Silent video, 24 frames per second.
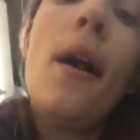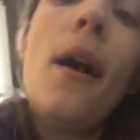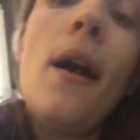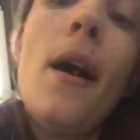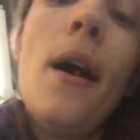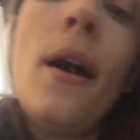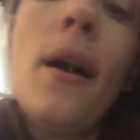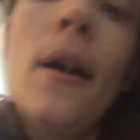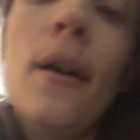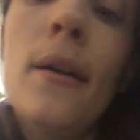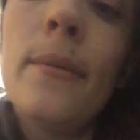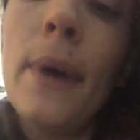
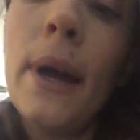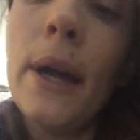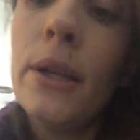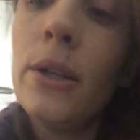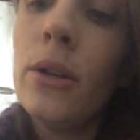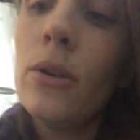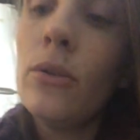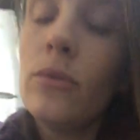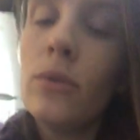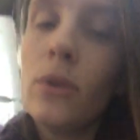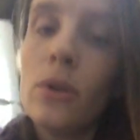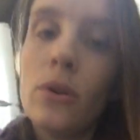Um, I
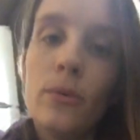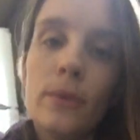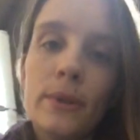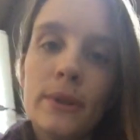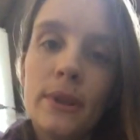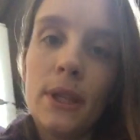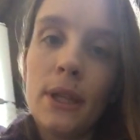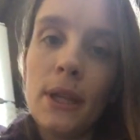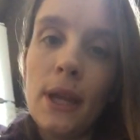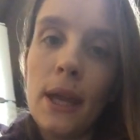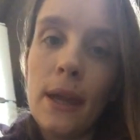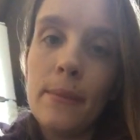don't know what
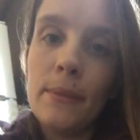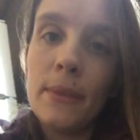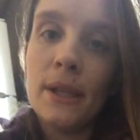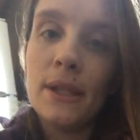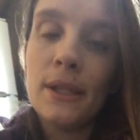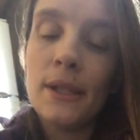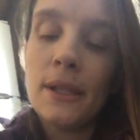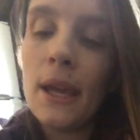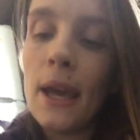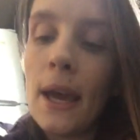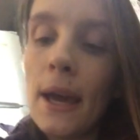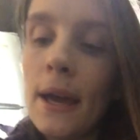the name
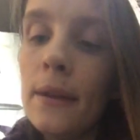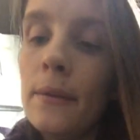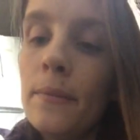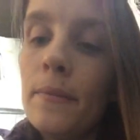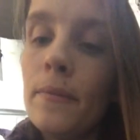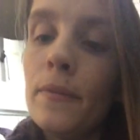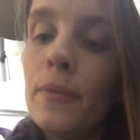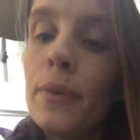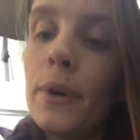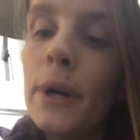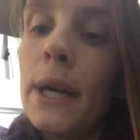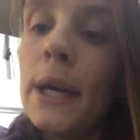is yet,
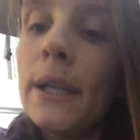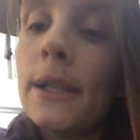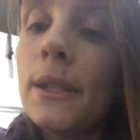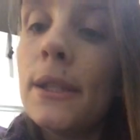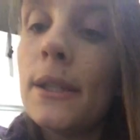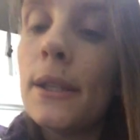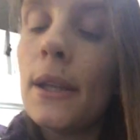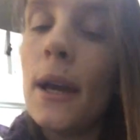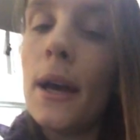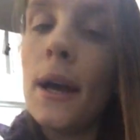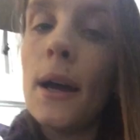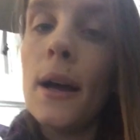but
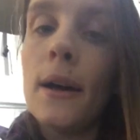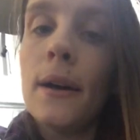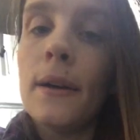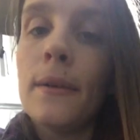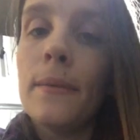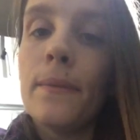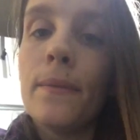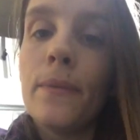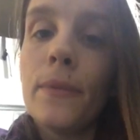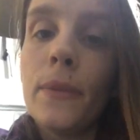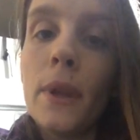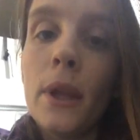
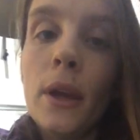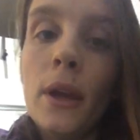um,